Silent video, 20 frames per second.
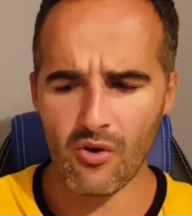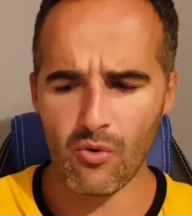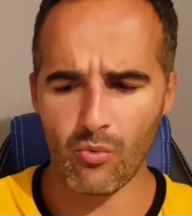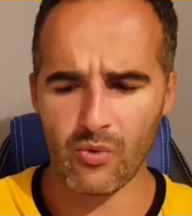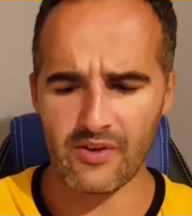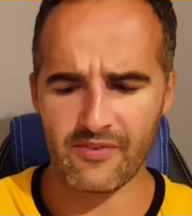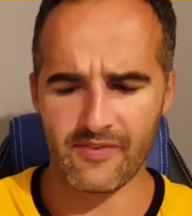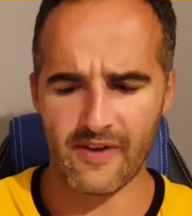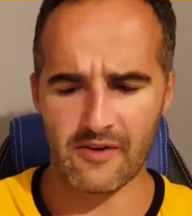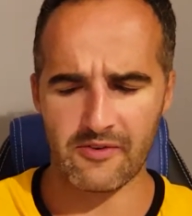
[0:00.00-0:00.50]

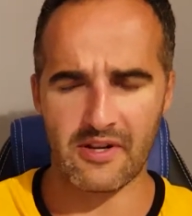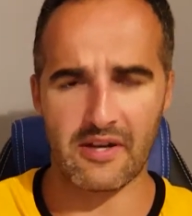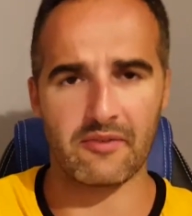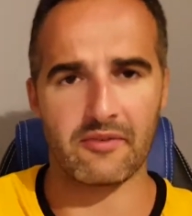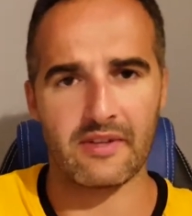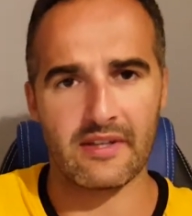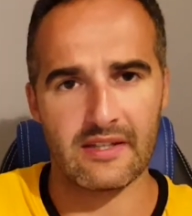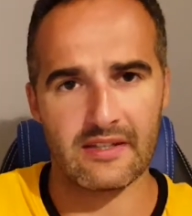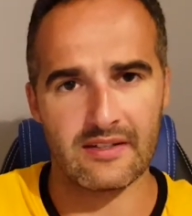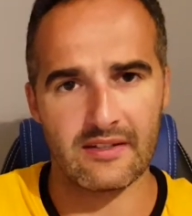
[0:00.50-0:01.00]
we found
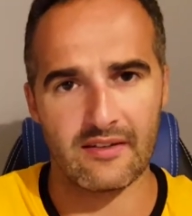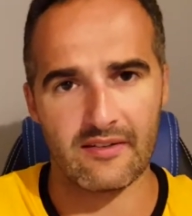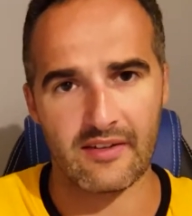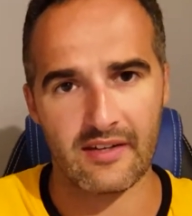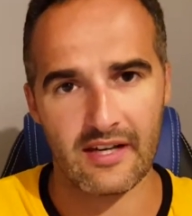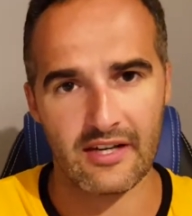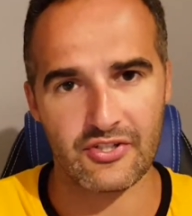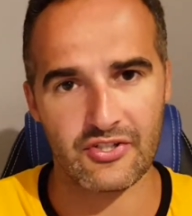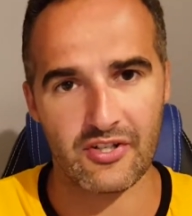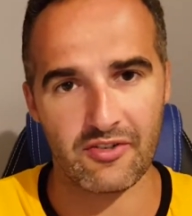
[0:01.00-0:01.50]
out in the
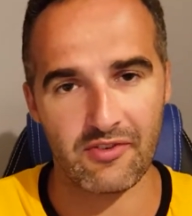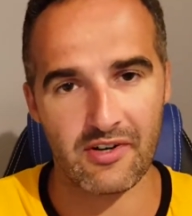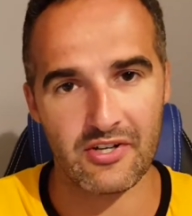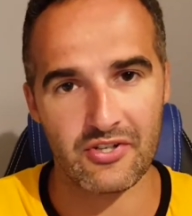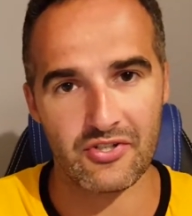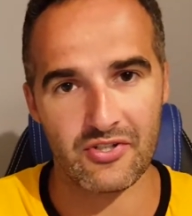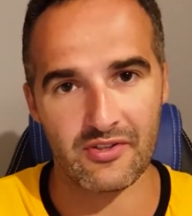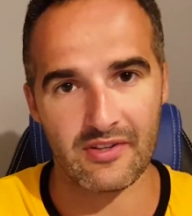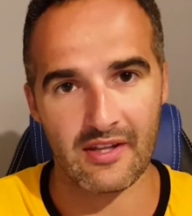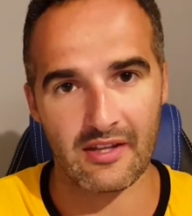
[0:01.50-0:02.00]
Next
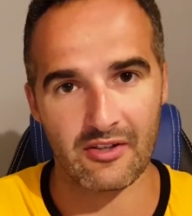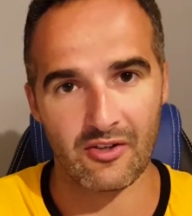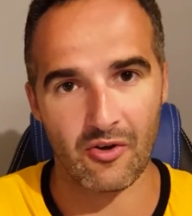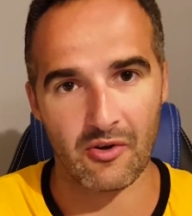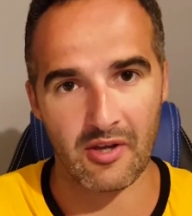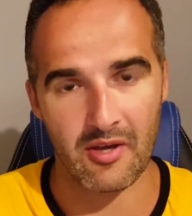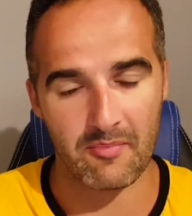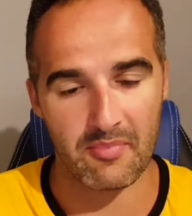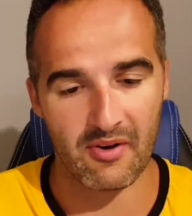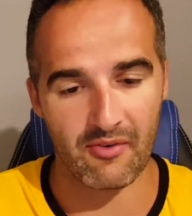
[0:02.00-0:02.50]
Generation that
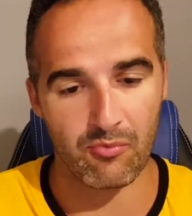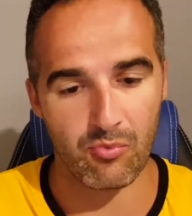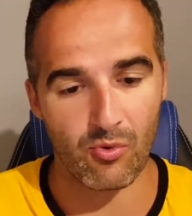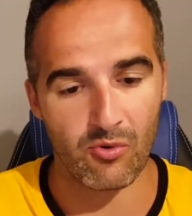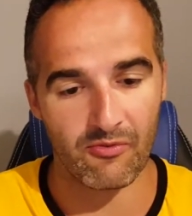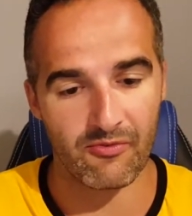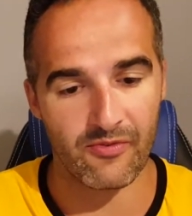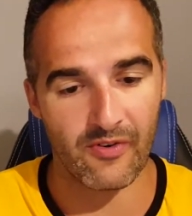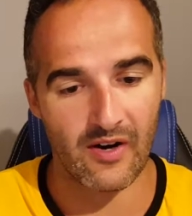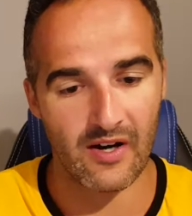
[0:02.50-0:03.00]
going above
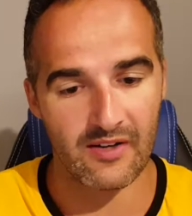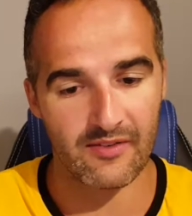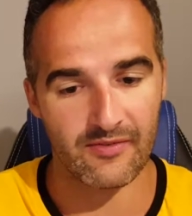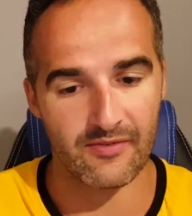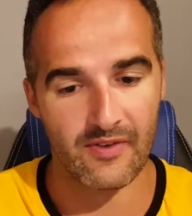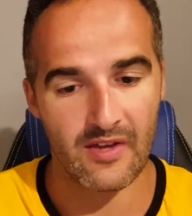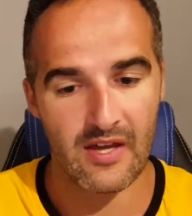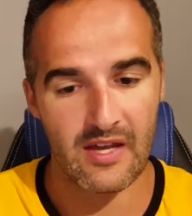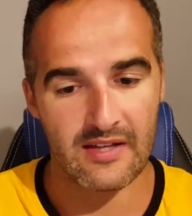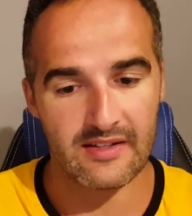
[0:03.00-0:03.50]
warp 5
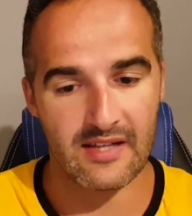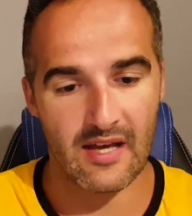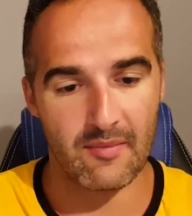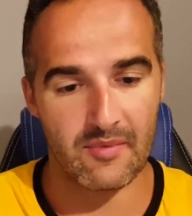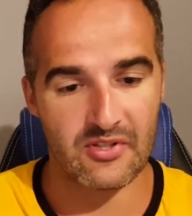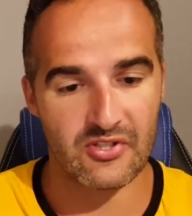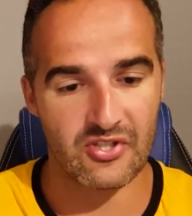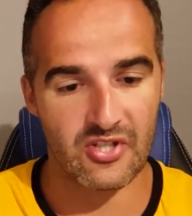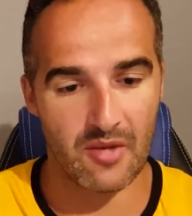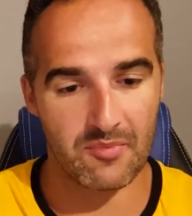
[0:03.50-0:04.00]

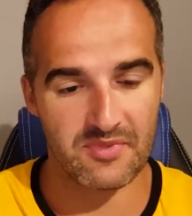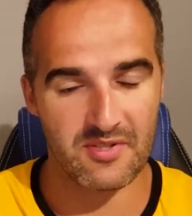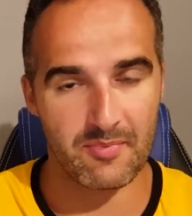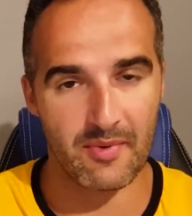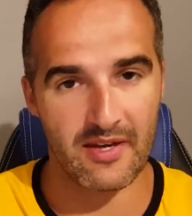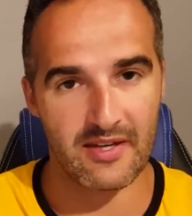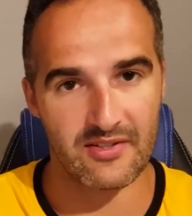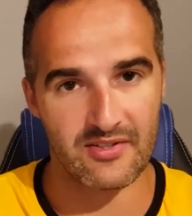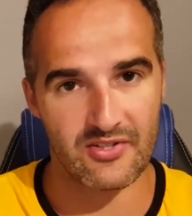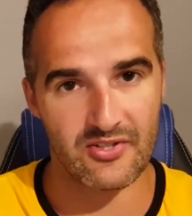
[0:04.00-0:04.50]
damaged
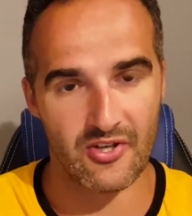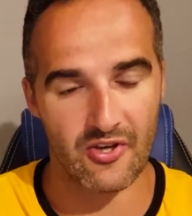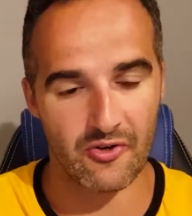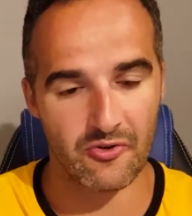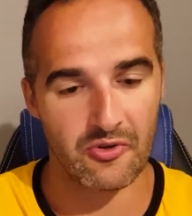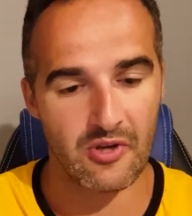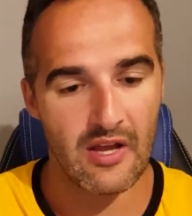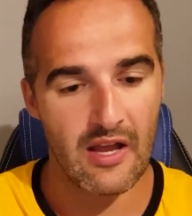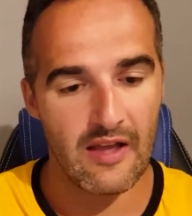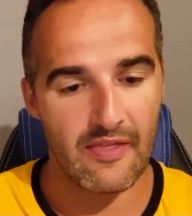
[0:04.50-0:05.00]
subspace,
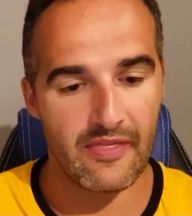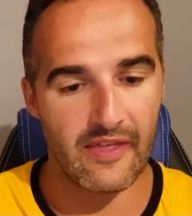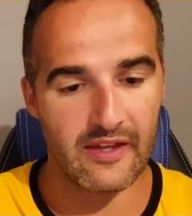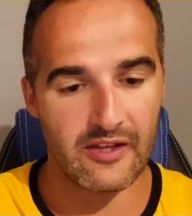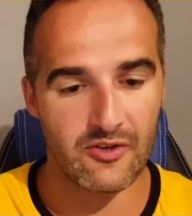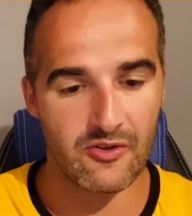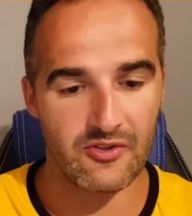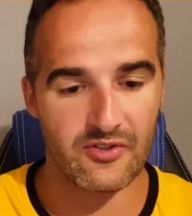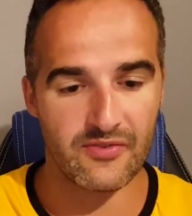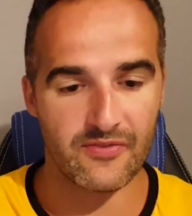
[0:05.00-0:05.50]
so they
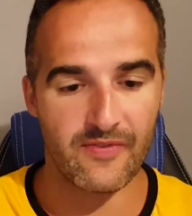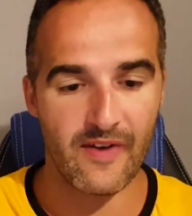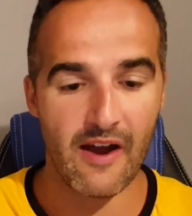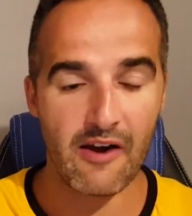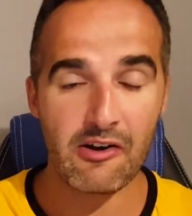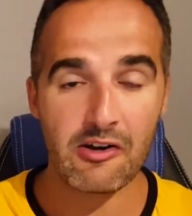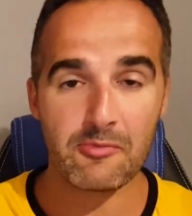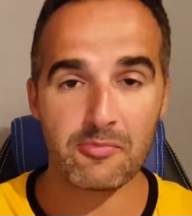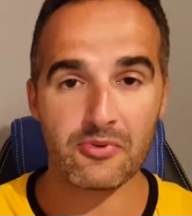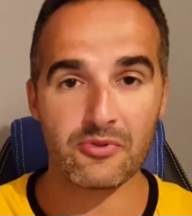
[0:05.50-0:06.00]
use
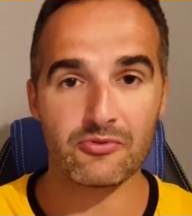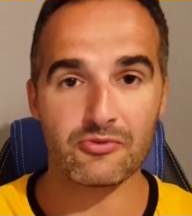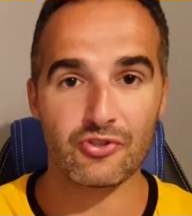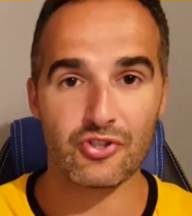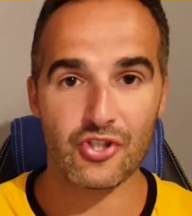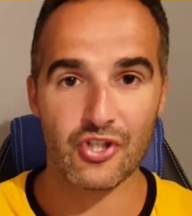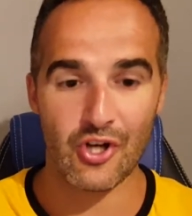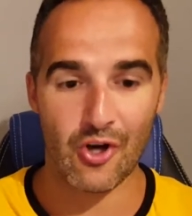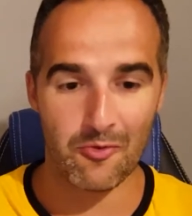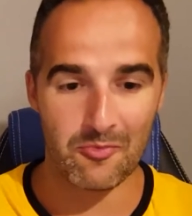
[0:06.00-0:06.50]
variable
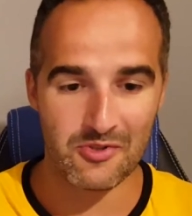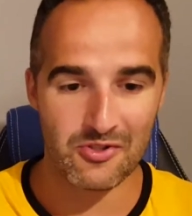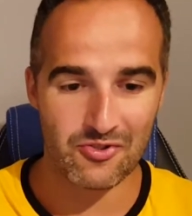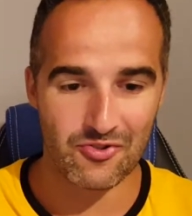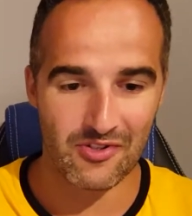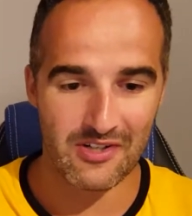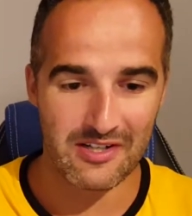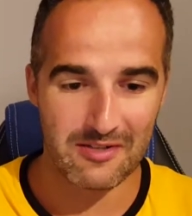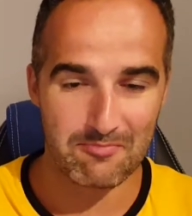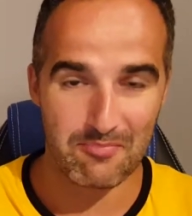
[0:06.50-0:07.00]

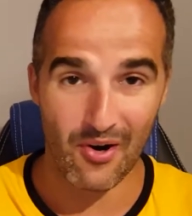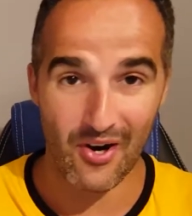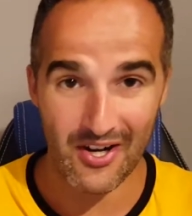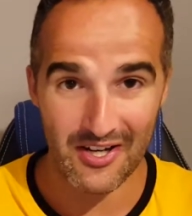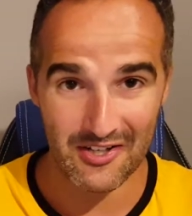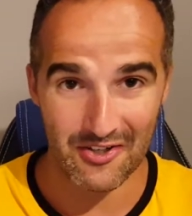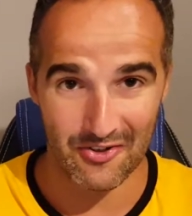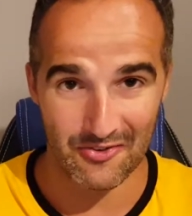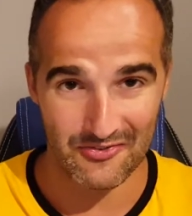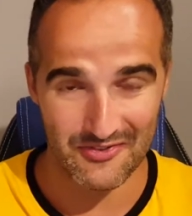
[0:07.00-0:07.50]
geometry
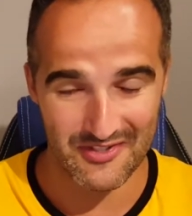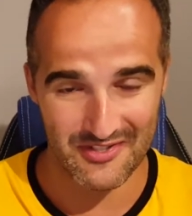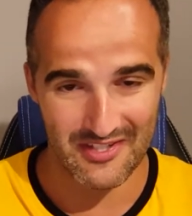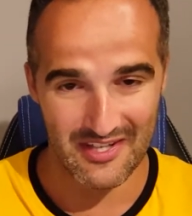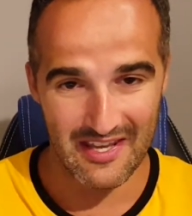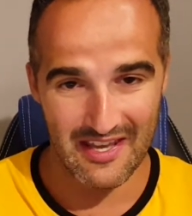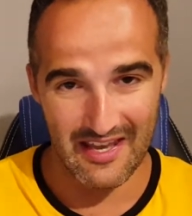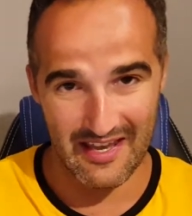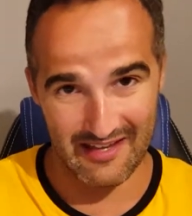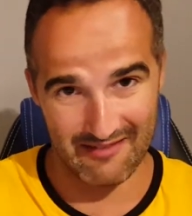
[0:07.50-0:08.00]
pylons,
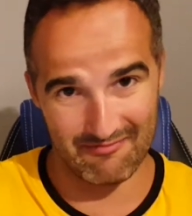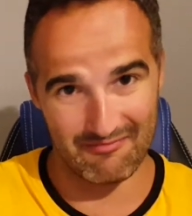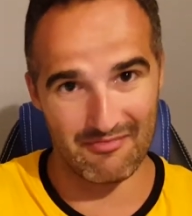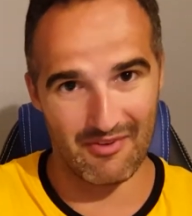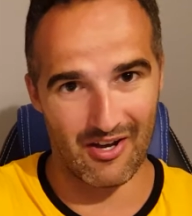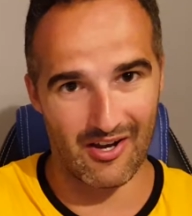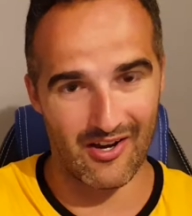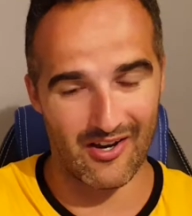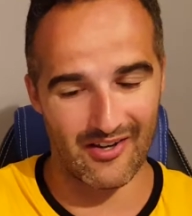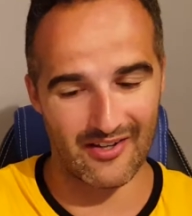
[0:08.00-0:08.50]

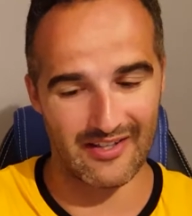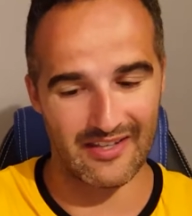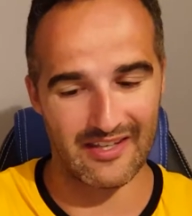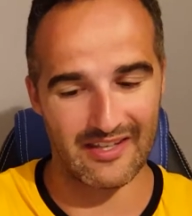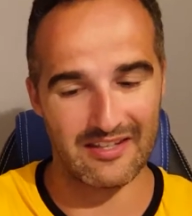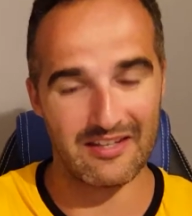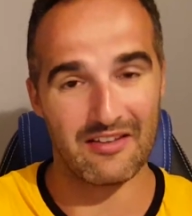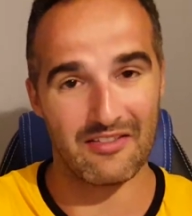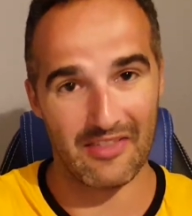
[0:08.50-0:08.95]
i.e.